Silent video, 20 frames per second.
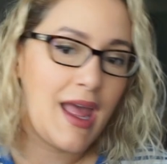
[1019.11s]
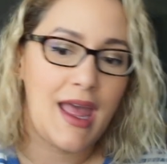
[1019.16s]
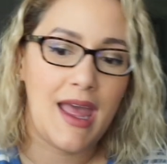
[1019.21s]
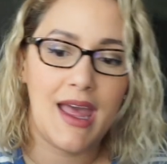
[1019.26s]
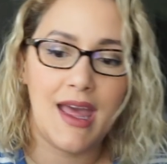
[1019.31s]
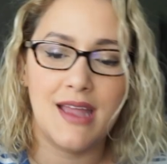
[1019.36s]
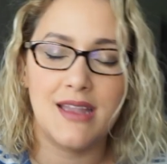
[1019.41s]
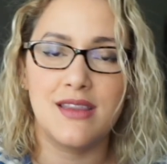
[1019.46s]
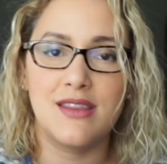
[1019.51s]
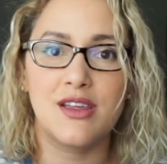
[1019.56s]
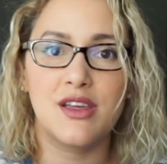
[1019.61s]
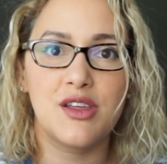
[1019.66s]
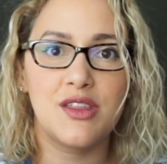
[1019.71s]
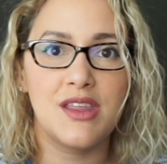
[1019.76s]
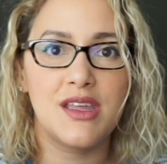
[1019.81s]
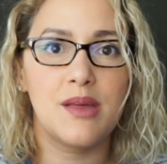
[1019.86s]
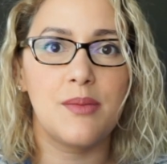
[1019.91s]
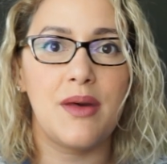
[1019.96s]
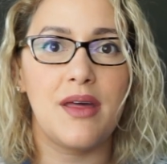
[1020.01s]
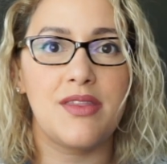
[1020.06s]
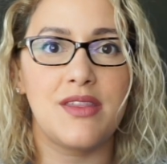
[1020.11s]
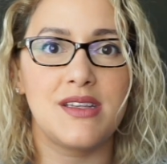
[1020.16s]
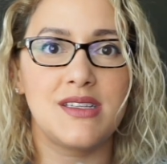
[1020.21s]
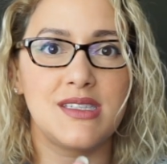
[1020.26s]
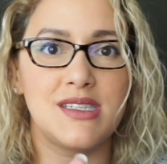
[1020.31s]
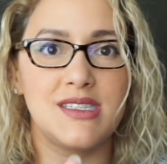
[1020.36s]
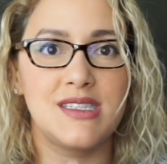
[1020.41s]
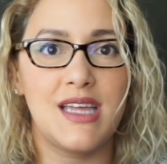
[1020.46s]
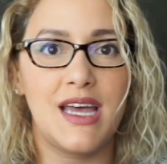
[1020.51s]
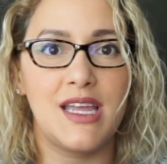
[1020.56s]
And the good thing about this
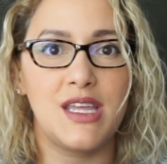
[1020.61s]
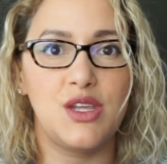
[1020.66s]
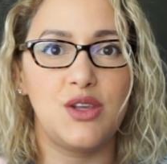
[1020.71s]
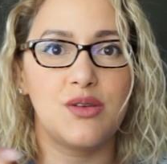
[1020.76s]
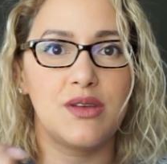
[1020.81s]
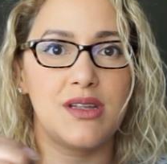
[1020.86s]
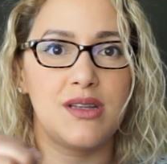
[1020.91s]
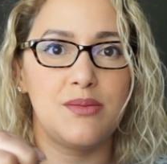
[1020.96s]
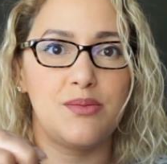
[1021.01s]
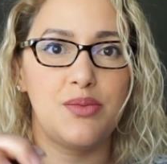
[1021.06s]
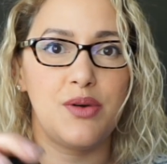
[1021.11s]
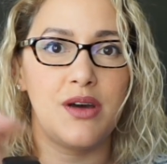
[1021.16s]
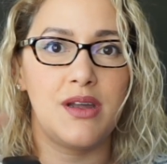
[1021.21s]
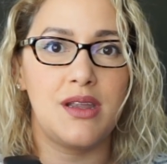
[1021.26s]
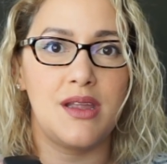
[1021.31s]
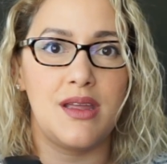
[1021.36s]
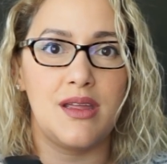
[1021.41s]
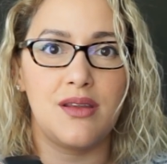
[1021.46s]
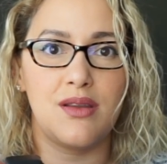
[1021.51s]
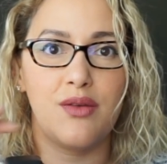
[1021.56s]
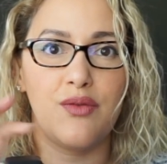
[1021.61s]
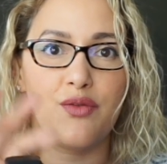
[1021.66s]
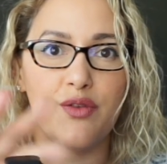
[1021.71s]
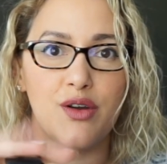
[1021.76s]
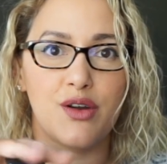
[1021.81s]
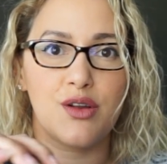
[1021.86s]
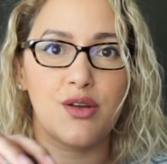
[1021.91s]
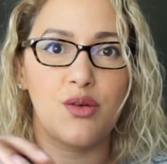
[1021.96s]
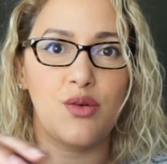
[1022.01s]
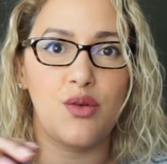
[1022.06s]
is that you can put it
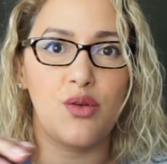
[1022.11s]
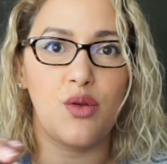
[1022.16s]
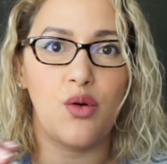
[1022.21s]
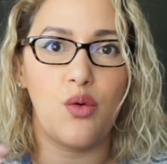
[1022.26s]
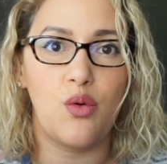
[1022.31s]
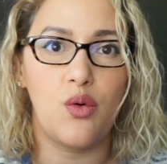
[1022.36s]
vertical